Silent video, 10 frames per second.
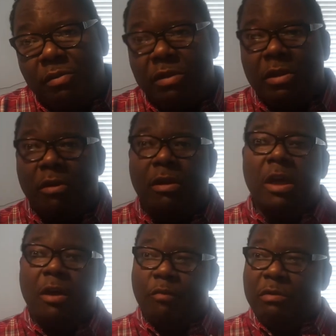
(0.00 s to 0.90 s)
You know,
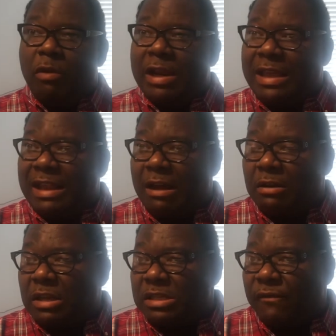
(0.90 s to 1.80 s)
we want to get out and
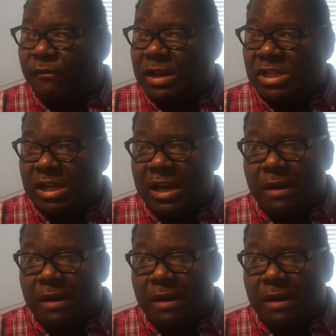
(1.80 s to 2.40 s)
get some fresh air,